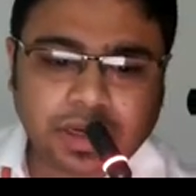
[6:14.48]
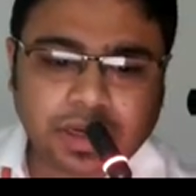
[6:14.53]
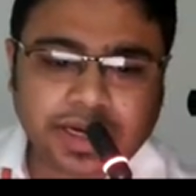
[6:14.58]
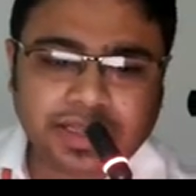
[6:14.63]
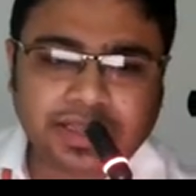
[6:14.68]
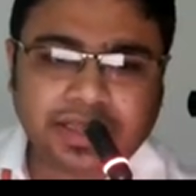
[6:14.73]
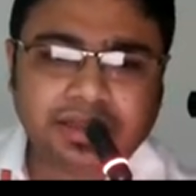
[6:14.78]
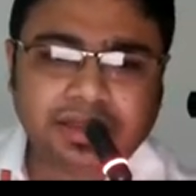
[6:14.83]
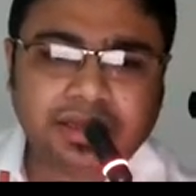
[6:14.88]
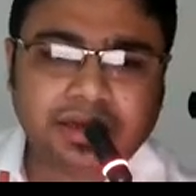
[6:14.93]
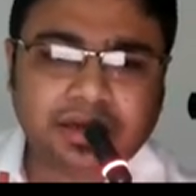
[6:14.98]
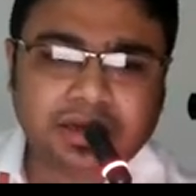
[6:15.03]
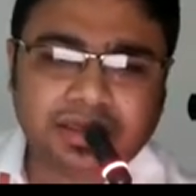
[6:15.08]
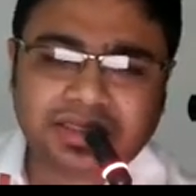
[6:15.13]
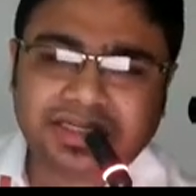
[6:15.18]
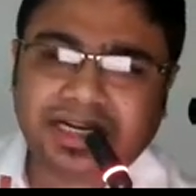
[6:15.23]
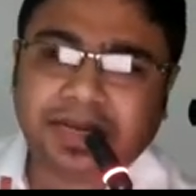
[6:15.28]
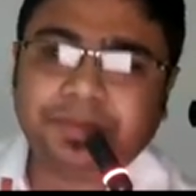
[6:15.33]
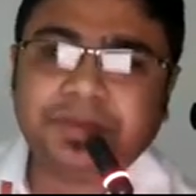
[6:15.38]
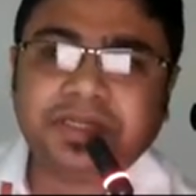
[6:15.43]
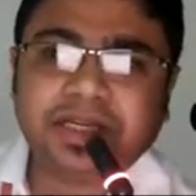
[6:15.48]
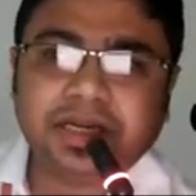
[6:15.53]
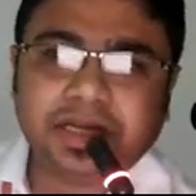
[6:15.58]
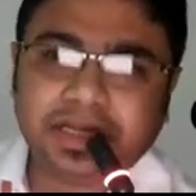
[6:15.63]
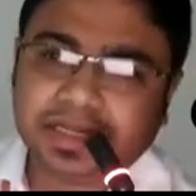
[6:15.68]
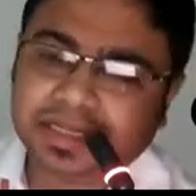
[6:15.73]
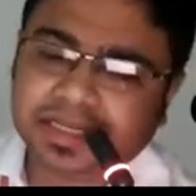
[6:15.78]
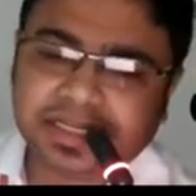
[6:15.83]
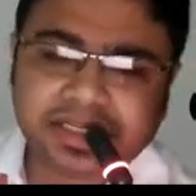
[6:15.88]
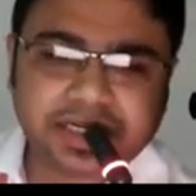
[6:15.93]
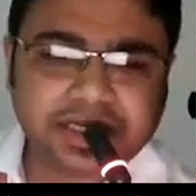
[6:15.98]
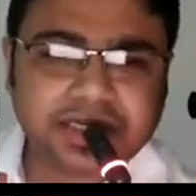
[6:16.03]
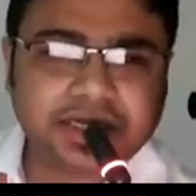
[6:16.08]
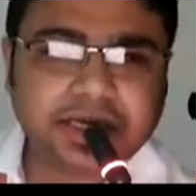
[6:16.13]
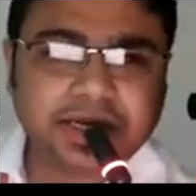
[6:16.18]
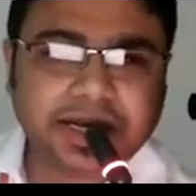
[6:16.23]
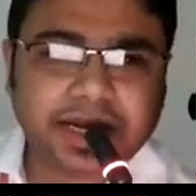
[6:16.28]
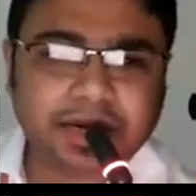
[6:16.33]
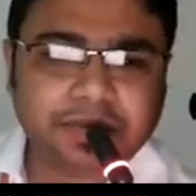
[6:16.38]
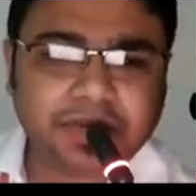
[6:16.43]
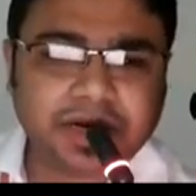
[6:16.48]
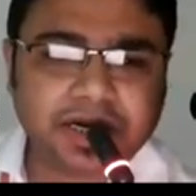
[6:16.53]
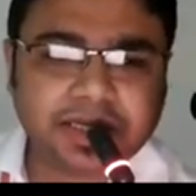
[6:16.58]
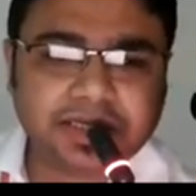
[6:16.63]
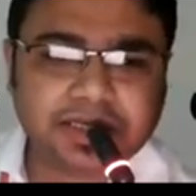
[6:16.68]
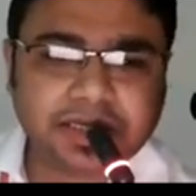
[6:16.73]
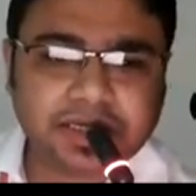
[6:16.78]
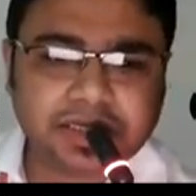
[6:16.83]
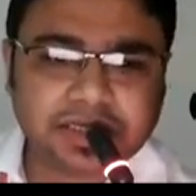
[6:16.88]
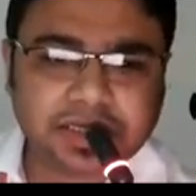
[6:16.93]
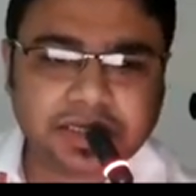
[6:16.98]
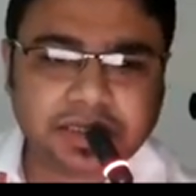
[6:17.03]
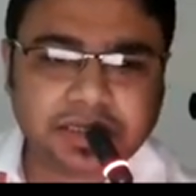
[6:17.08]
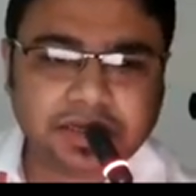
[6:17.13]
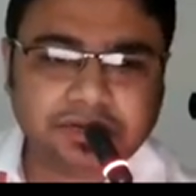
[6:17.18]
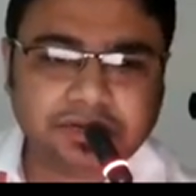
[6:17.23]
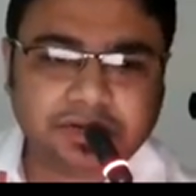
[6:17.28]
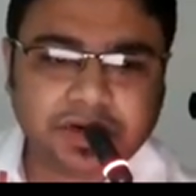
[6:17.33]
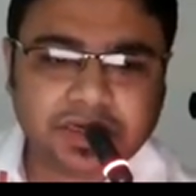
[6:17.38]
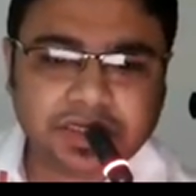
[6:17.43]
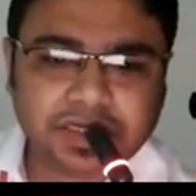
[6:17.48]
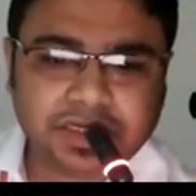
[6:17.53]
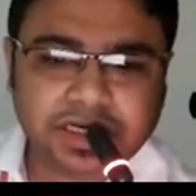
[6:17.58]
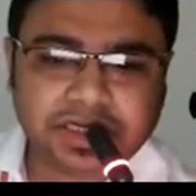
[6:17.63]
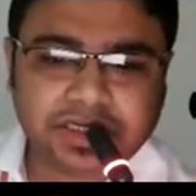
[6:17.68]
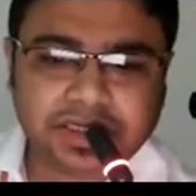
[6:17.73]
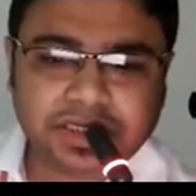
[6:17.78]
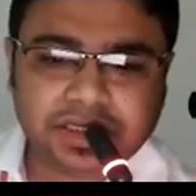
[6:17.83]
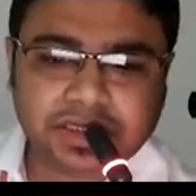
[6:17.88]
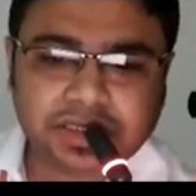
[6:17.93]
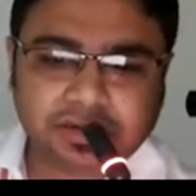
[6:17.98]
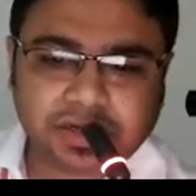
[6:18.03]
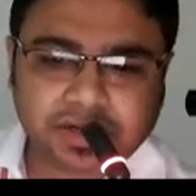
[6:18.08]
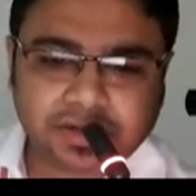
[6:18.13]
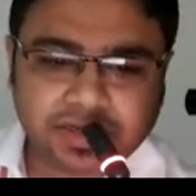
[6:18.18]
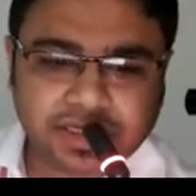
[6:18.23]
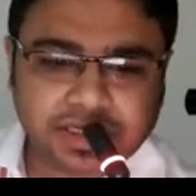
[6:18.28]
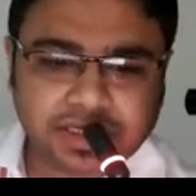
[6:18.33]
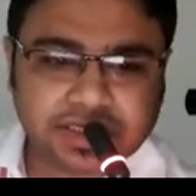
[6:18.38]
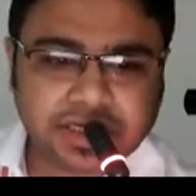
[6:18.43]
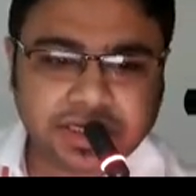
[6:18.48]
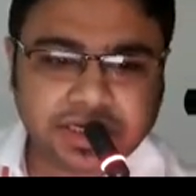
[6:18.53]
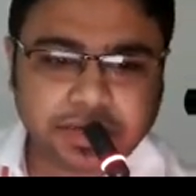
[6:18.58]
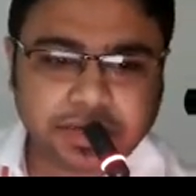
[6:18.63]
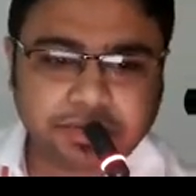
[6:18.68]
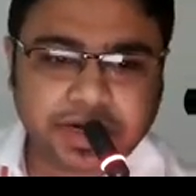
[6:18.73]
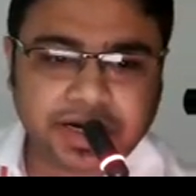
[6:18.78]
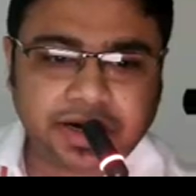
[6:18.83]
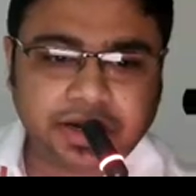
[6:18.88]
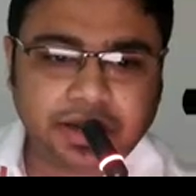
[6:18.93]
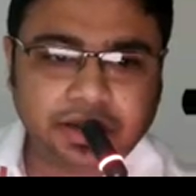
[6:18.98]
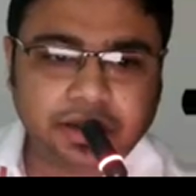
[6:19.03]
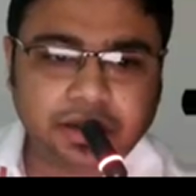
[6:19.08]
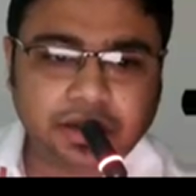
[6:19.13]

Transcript: I think the steps in initiation can be discussed in the workstation, so I'll just skip it.